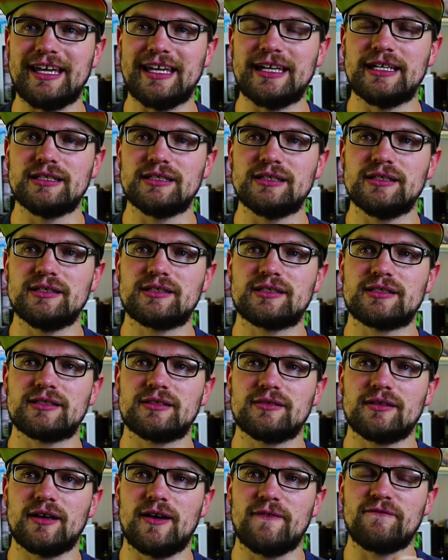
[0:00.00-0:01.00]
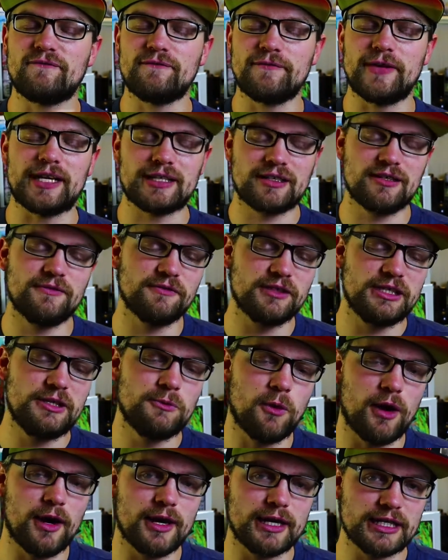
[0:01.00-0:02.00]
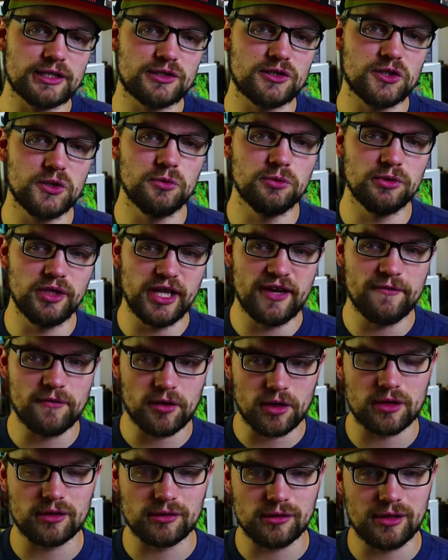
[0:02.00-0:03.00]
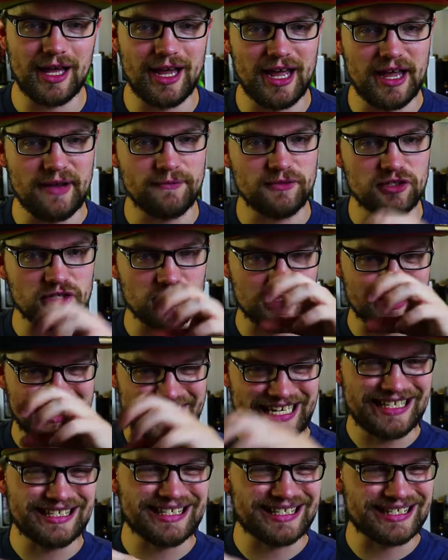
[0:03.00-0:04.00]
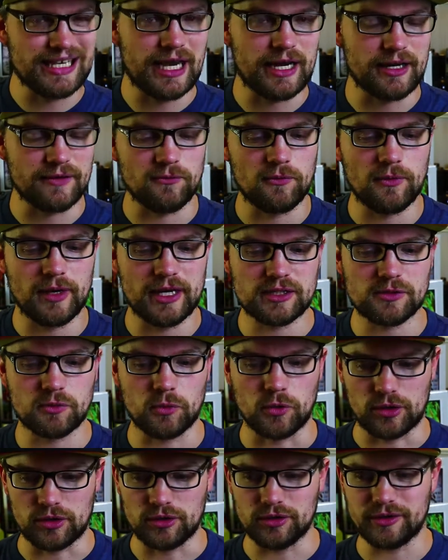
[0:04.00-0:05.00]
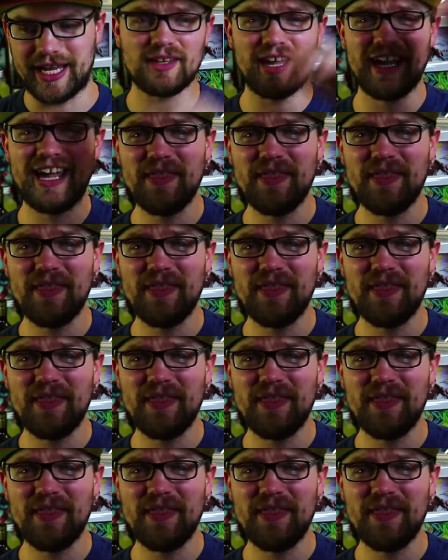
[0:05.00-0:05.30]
is effectively wanting to live her life just inside of Westworld.